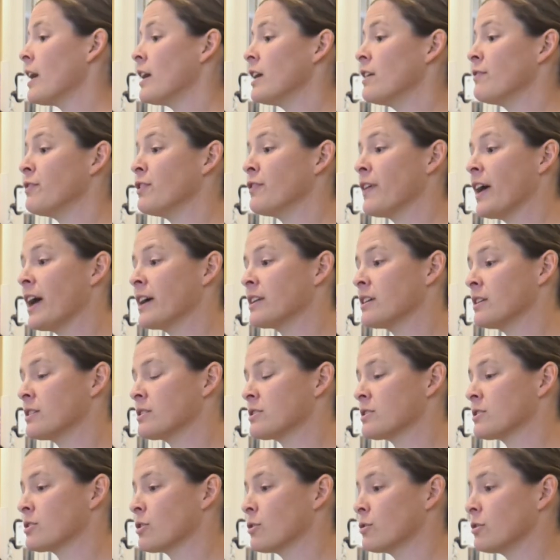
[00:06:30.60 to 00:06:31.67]
If you've had a
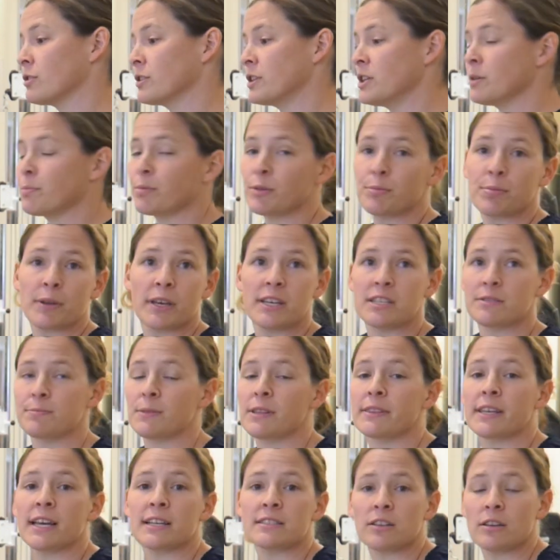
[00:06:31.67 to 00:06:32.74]
total hip
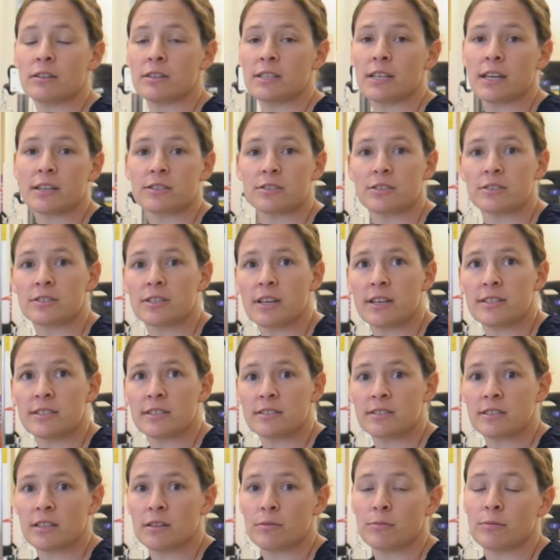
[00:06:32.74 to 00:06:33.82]
replacement, that's all the
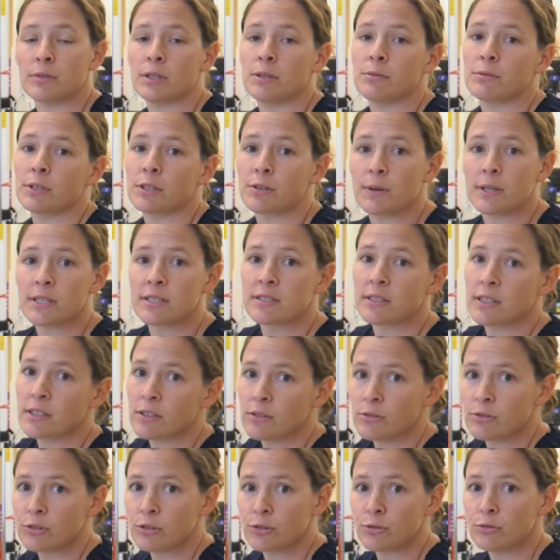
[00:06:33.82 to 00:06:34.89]
exercises that we request that
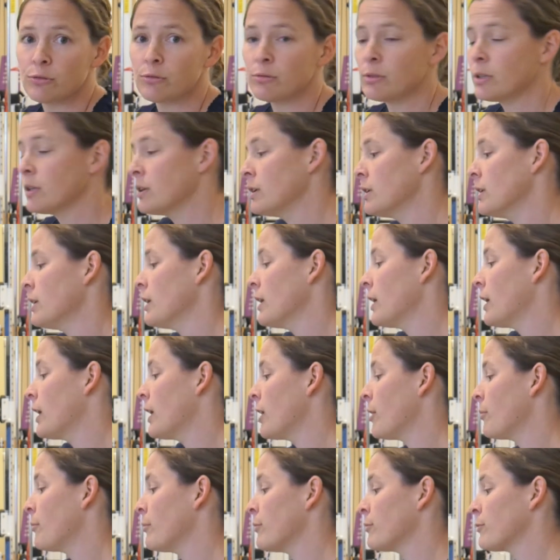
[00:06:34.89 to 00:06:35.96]
you do
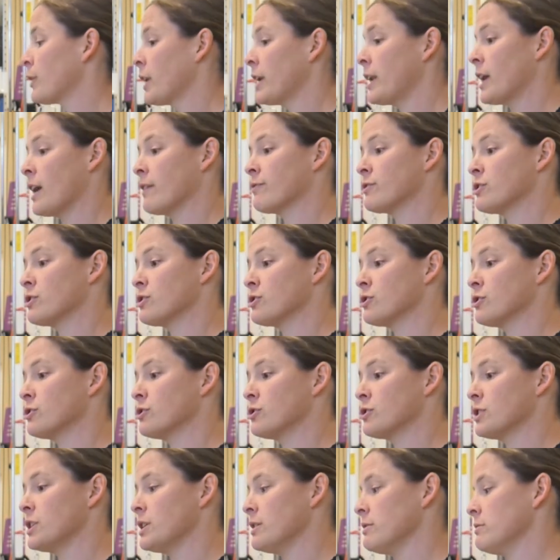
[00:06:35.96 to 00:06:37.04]
um, right after
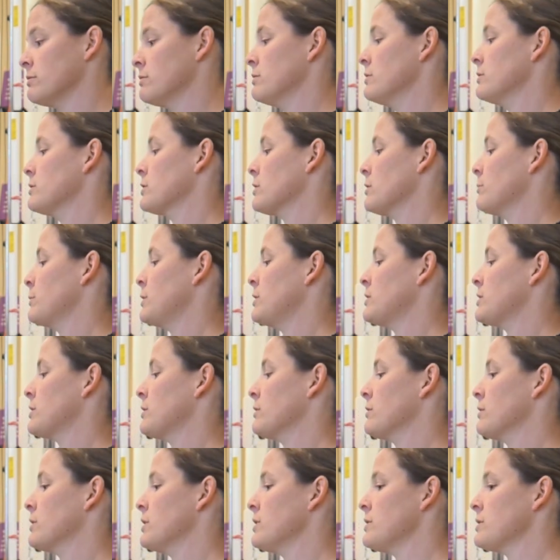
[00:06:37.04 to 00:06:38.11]
surgery. So let me
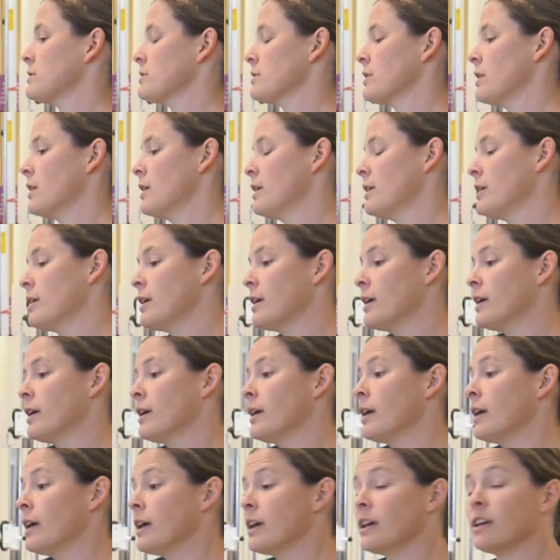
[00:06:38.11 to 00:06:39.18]
steal this.
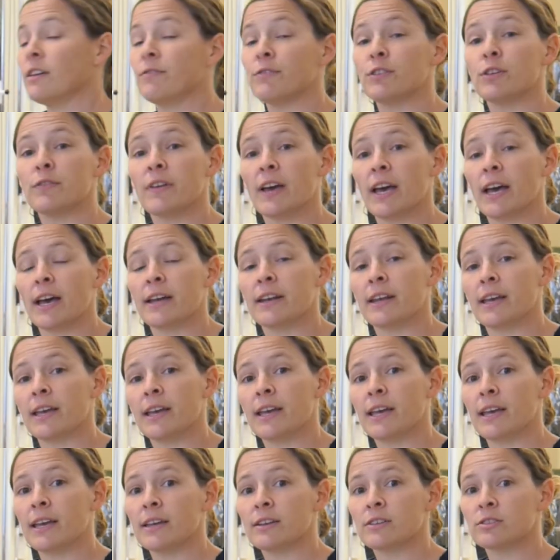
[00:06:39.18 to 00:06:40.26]
If you've had
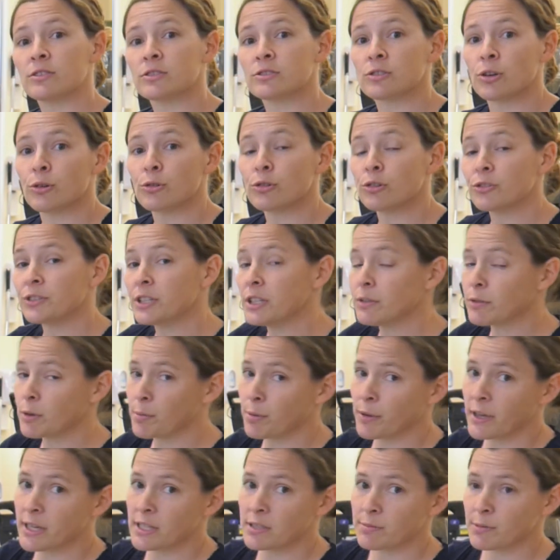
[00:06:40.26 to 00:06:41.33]
a total knee
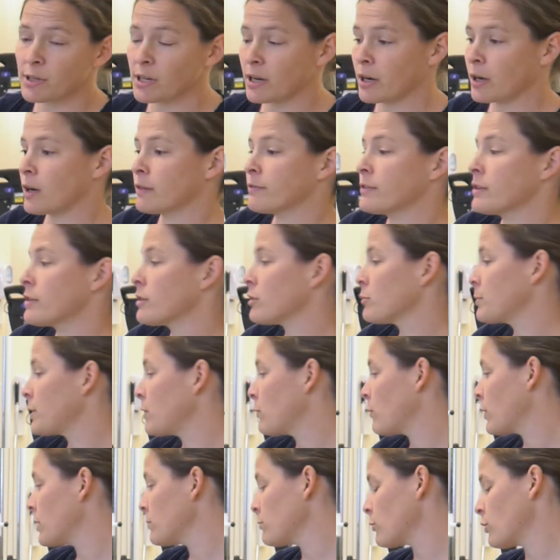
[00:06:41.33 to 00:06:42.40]
replacement, however, there'll be
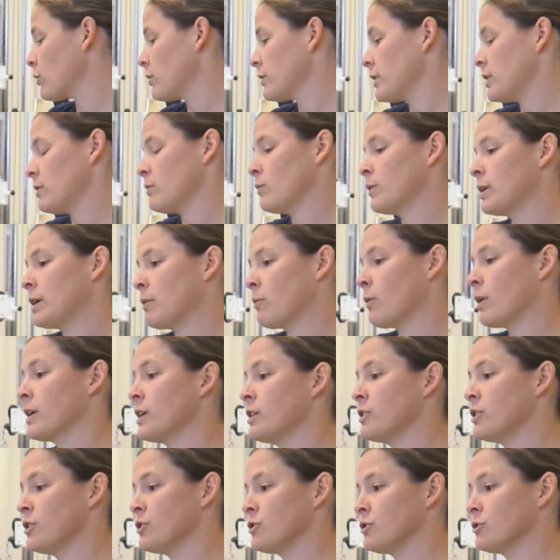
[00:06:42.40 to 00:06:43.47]
one more that we want
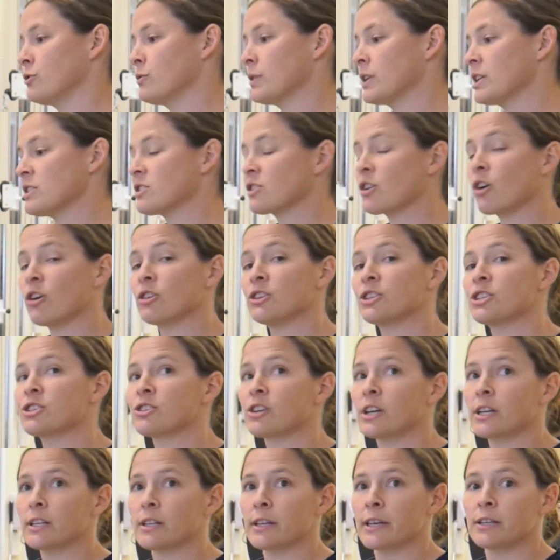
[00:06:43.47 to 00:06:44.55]
you to do, and it's called a
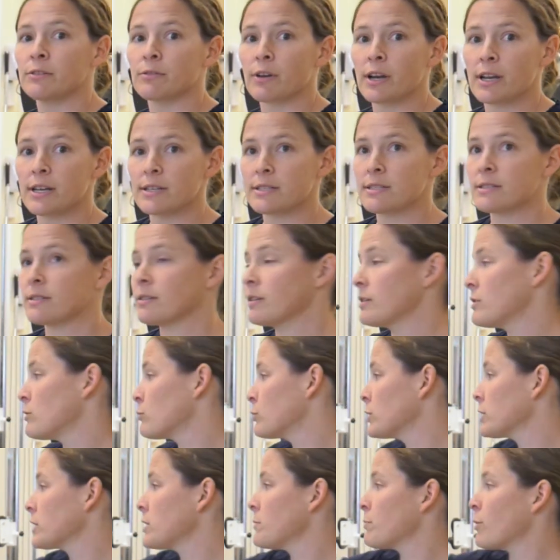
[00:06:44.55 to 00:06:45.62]
straight leg raise.
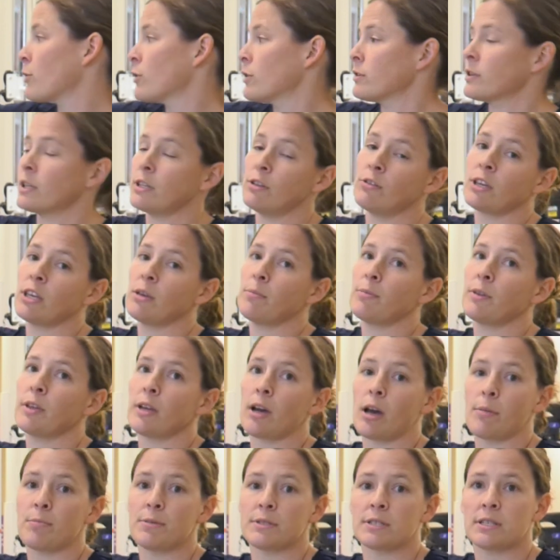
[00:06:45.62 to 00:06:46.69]
Really important that you keep the
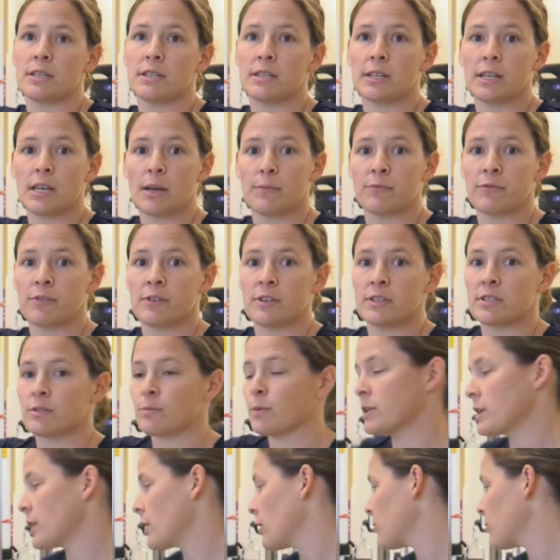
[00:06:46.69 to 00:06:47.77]
opposite knee up for this one to